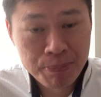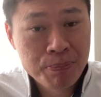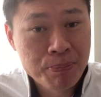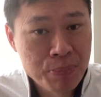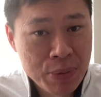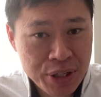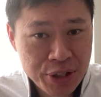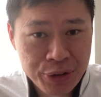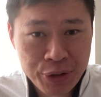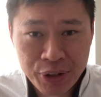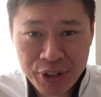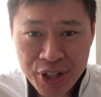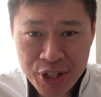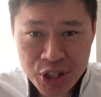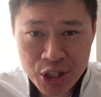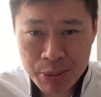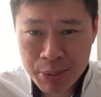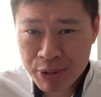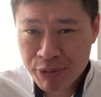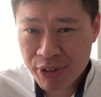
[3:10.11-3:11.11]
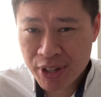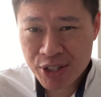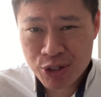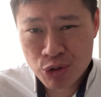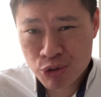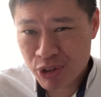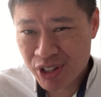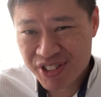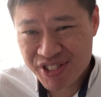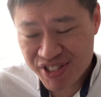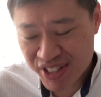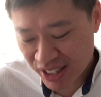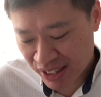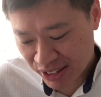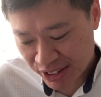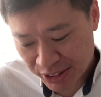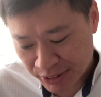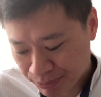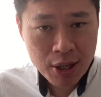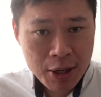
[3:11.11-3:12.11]
million HDB flats
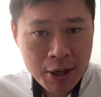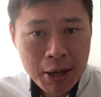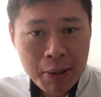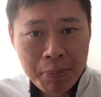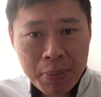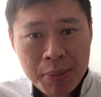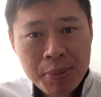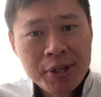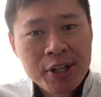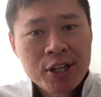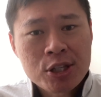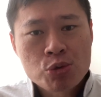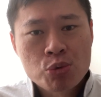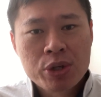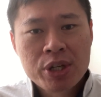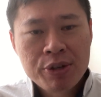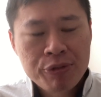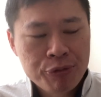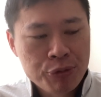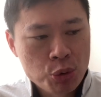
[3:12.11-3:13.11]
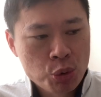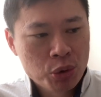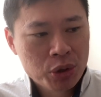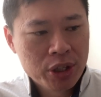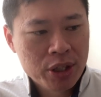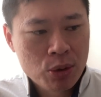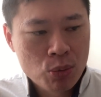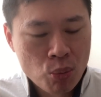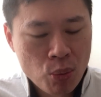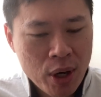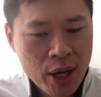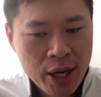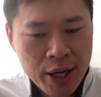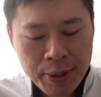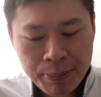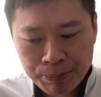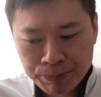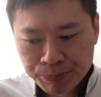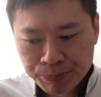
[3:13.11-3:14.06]
transacted. Maybe that's really fueling why